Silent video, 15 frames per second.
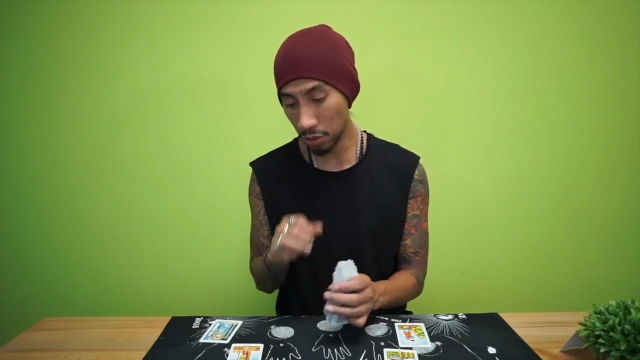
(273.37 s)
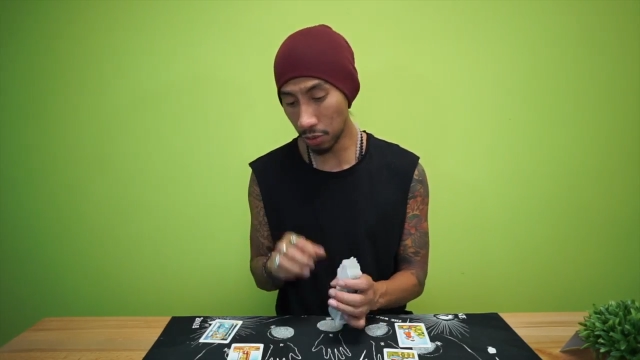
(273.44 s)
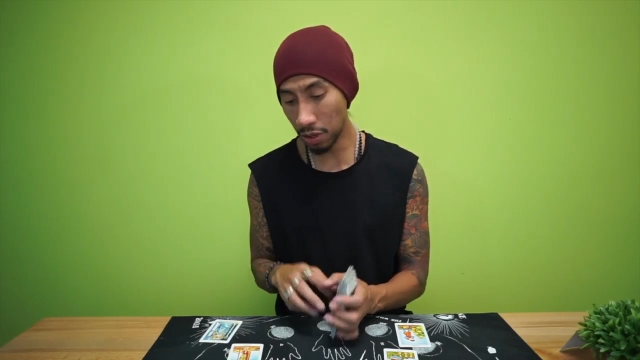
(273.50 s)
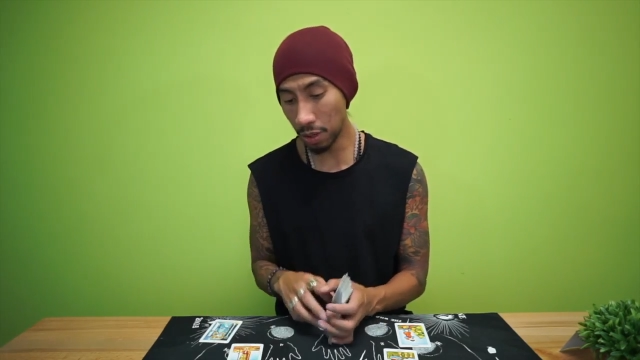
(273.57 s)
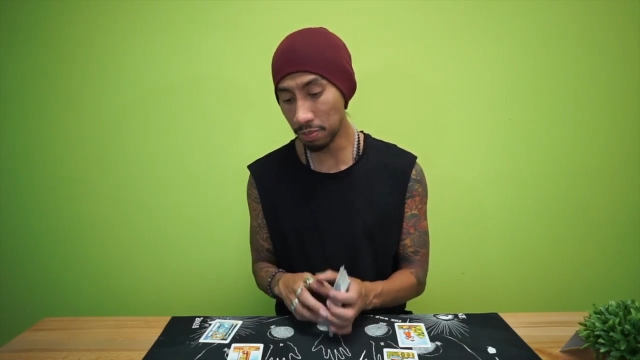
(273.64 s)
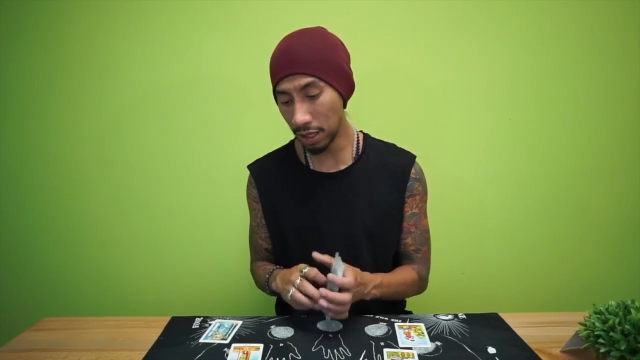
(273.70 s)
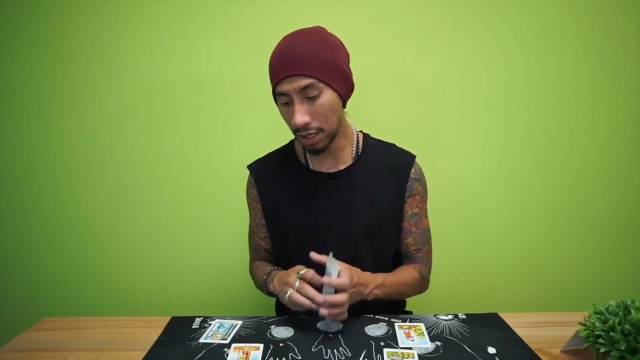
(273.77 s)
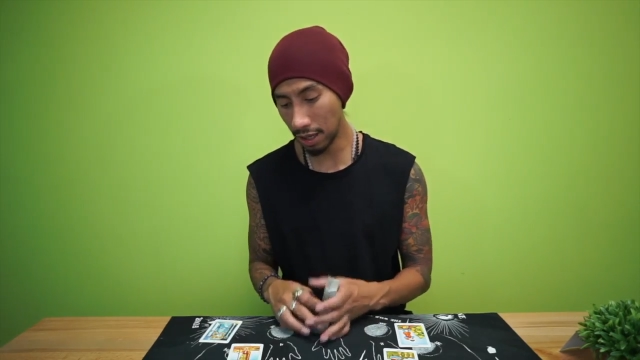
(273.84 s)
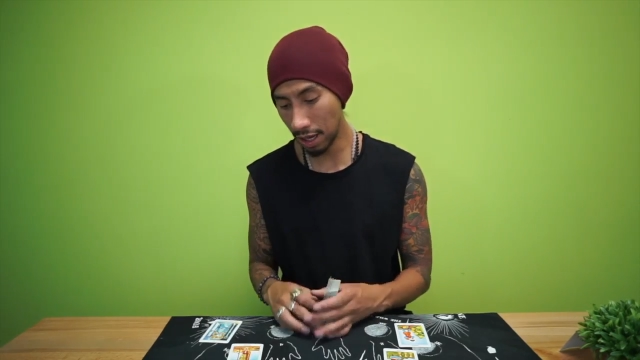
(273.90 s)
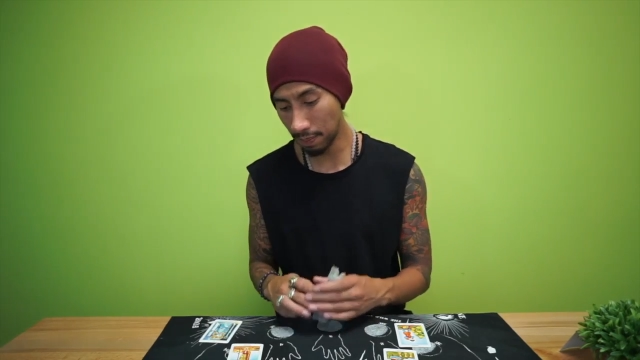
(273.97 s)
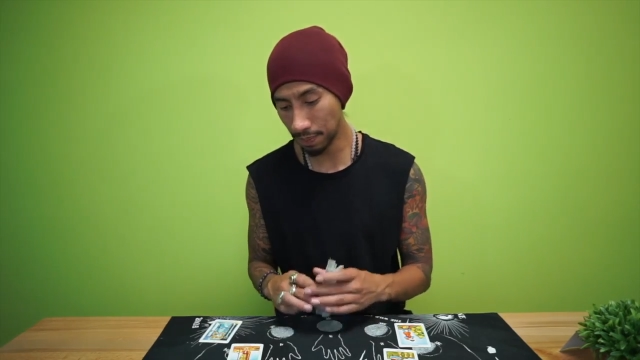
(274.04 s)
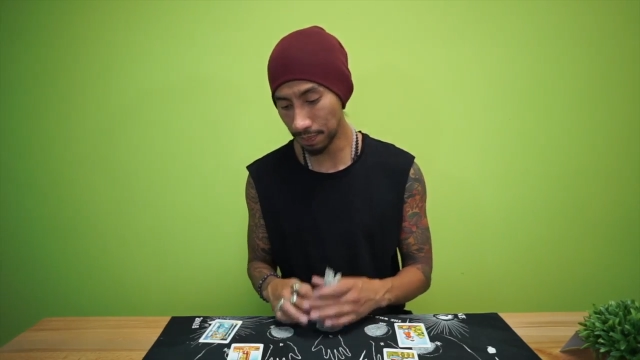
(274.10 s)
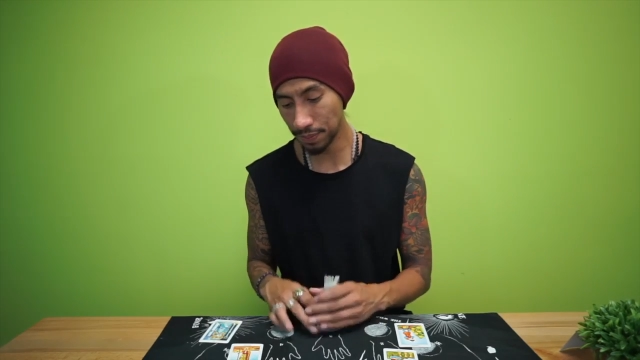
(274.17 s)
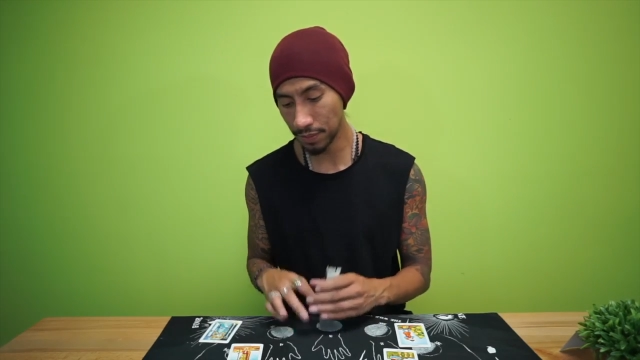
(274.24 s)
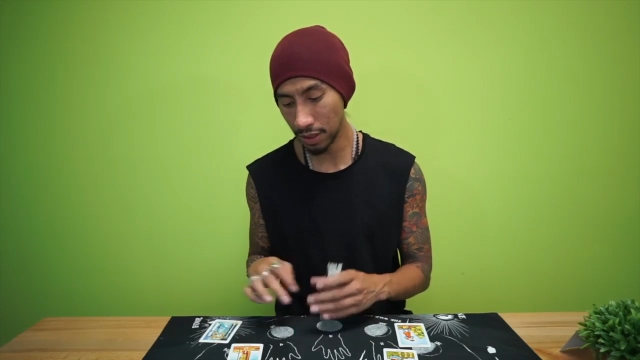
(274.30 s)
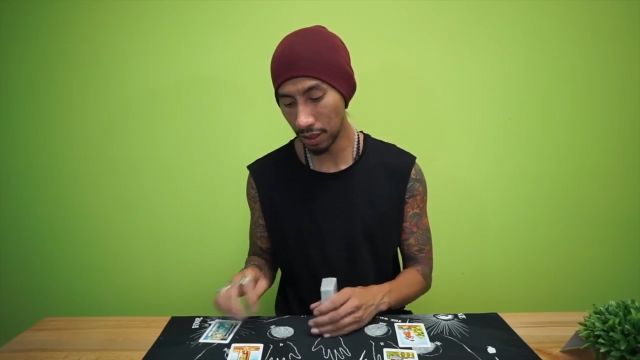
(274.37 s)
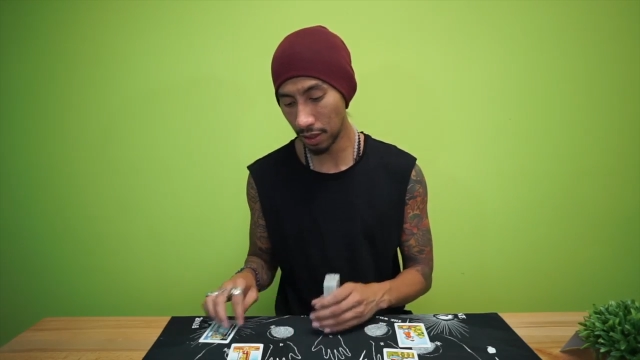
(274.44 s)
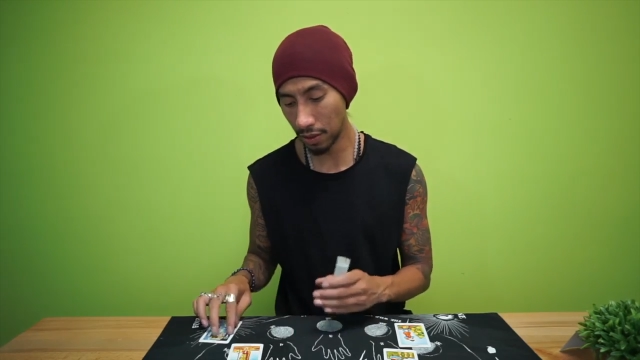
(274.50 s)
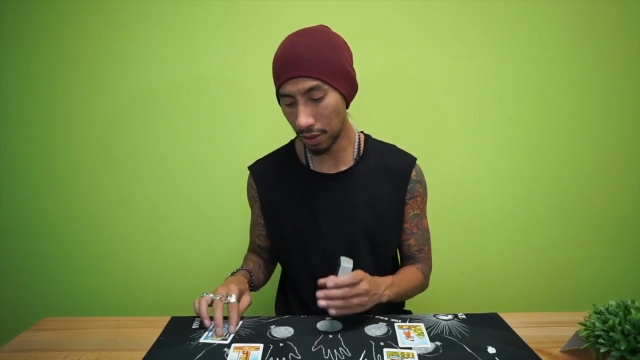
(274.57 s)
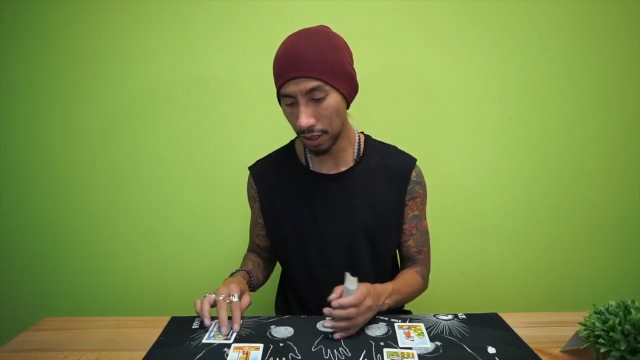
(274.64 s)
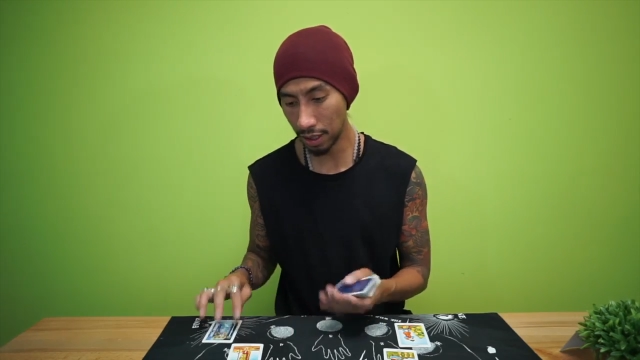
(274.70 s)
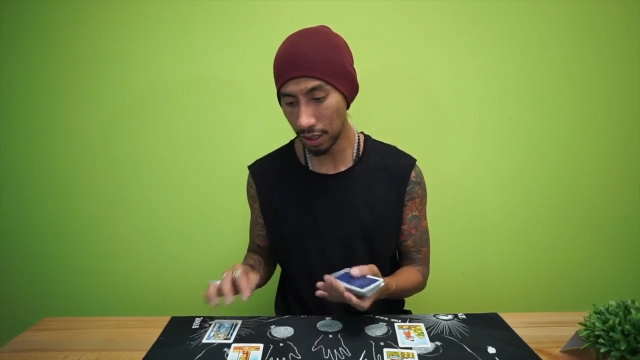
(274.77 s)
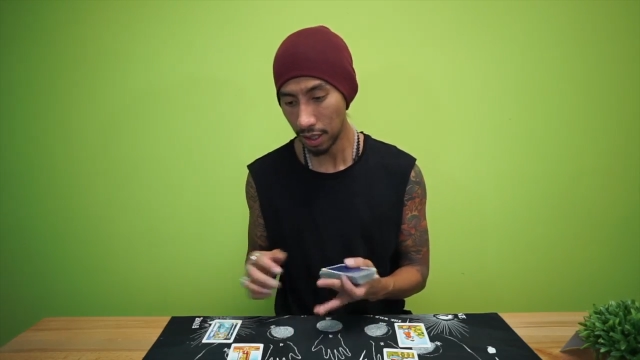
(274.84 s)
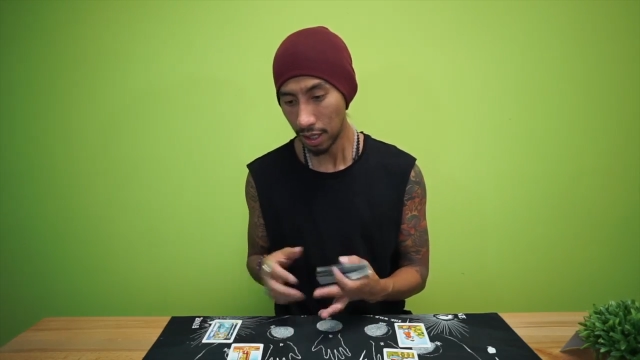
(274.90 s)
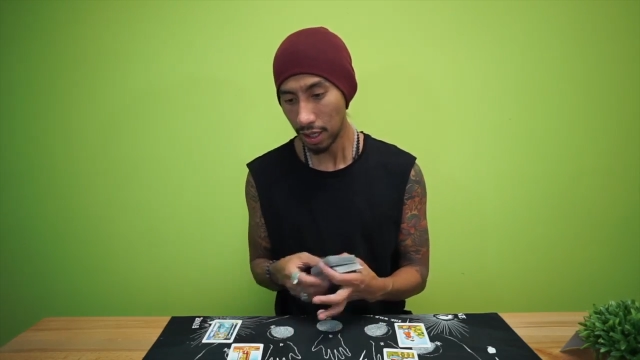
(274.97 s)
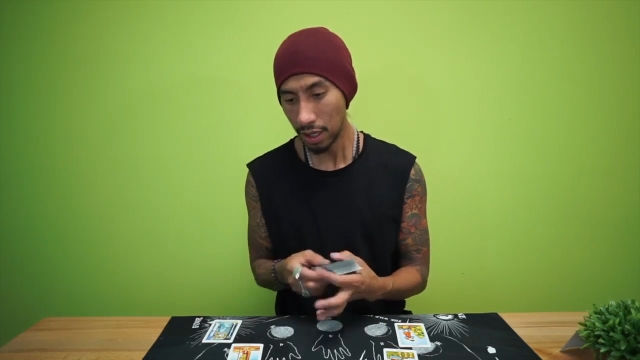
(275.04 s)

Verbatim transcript: corrupting them. Okay?